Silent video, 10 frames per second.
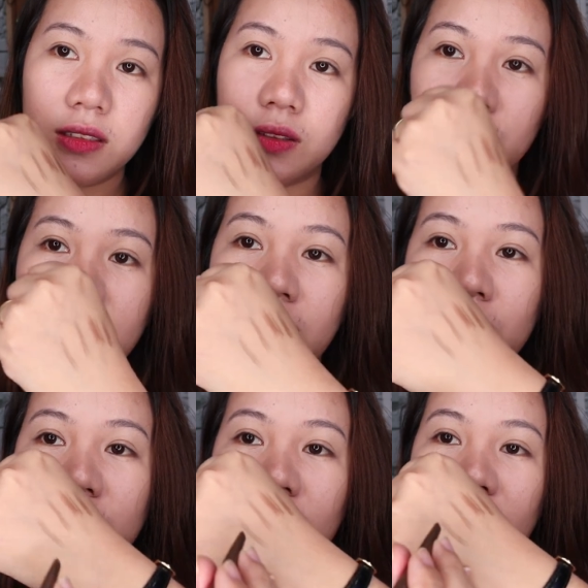So,
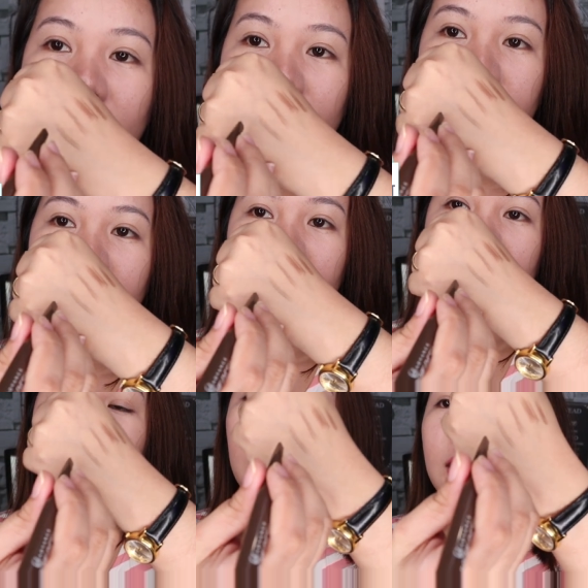ganito siya kakapal
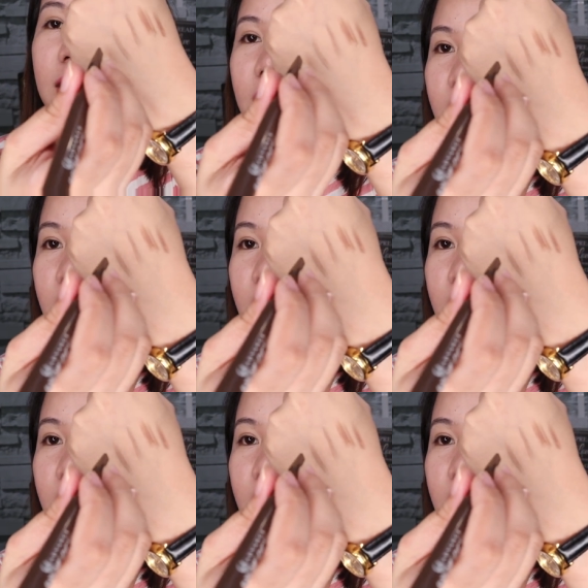guys.